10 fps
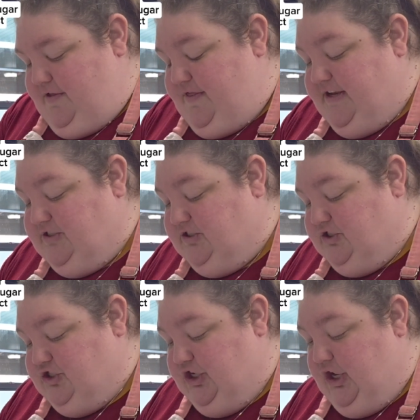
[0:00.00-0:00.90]
This
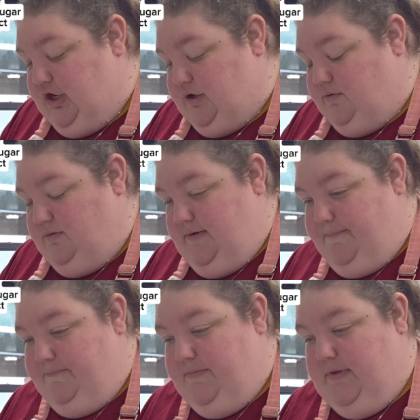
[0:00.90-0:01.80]
dough
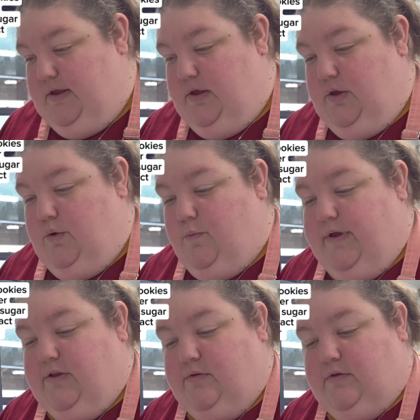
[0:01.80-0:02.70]

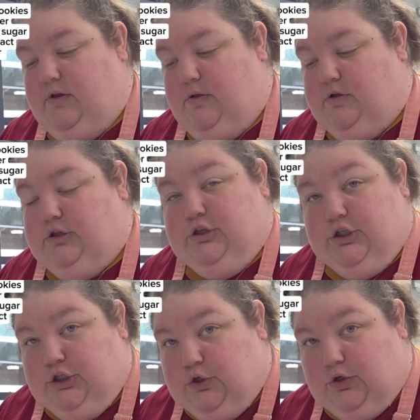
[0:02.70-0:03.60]
will
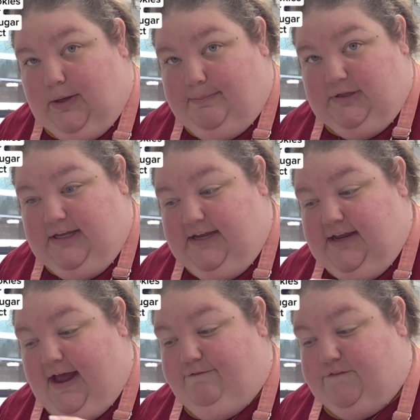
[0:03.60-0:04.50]
look
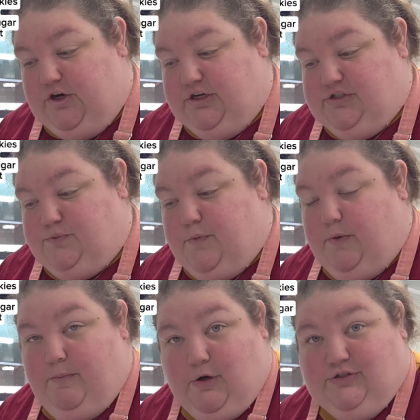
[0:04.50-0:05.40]
crumbly at first
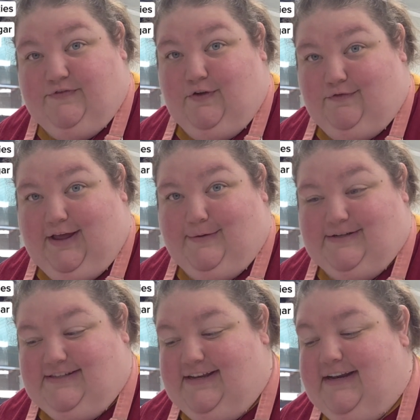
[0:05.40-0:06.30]
when most of your
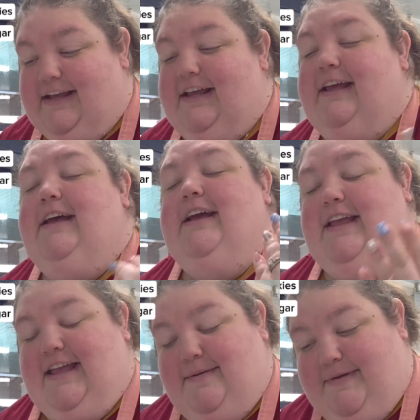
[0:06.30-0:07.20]
flour's in.
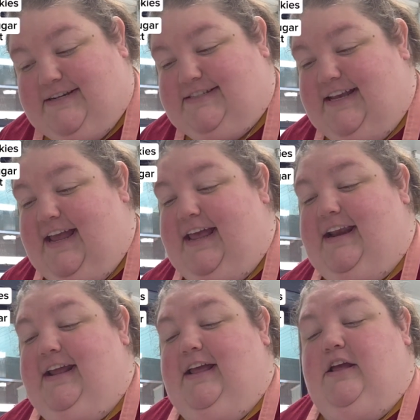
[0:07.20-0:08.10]
Keep mixing
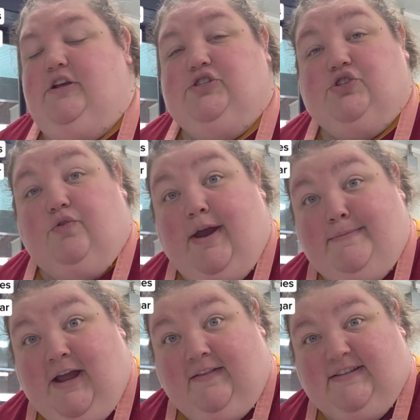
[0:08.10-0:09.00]
it,
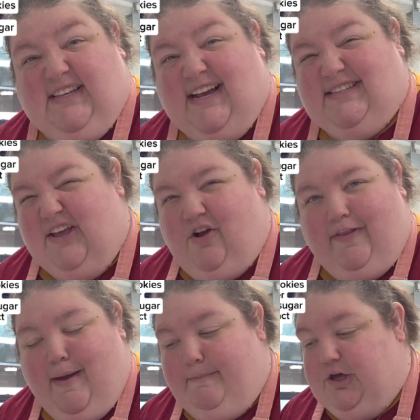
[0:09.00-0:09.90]
scrape down the sides, get
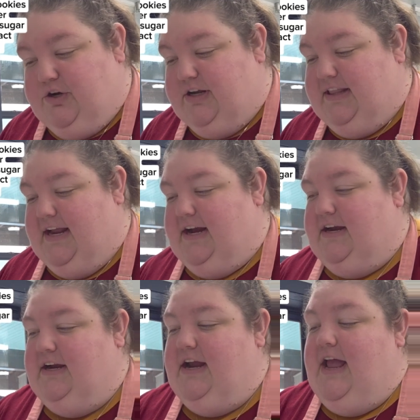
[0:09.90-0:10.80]
all that butter in
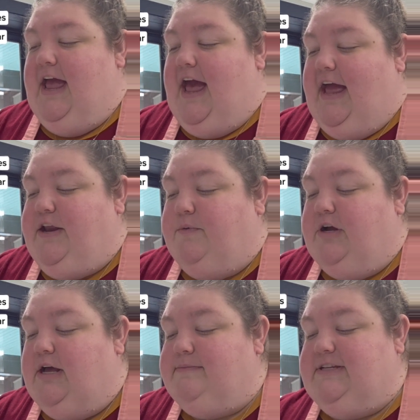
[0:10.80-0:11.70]
there, and it will
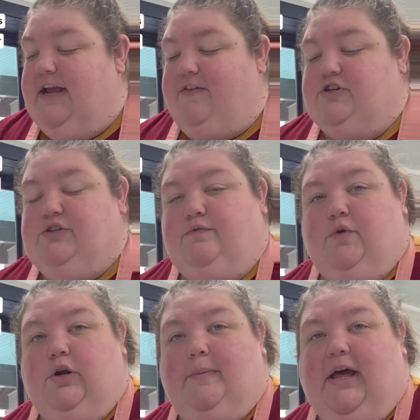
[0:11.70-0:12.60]
come together to
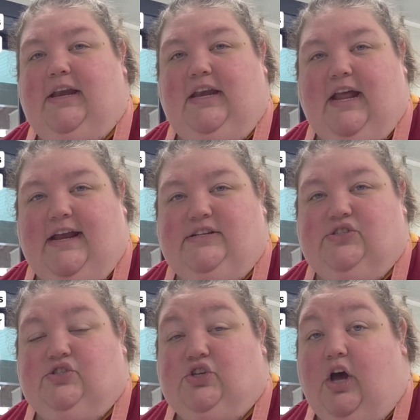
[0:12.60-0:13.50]
form a nice
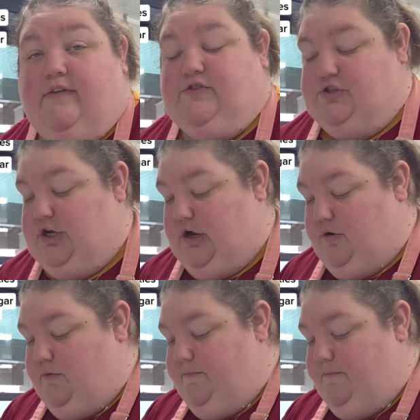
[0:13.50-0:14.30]
soft dough.